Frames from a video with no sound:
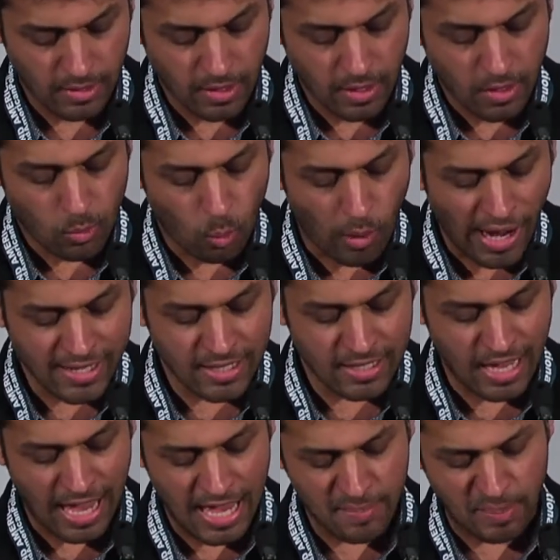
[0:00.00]
Why did
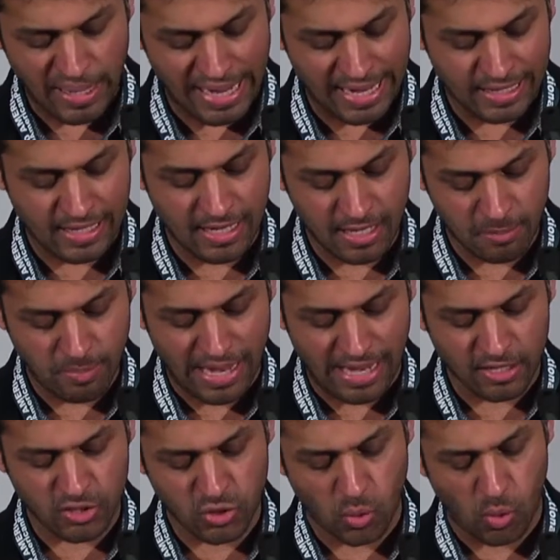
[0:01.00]
AIPAC hit back
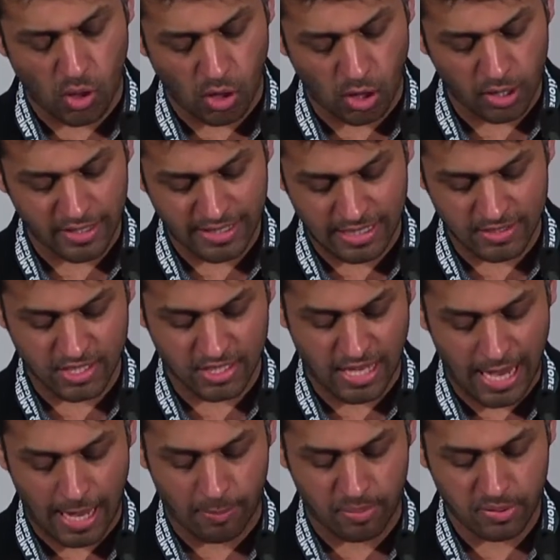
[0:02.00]
so hard against
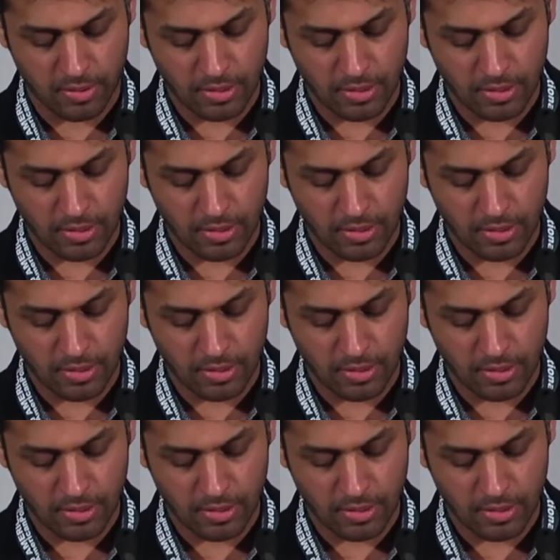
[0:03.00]
CAP?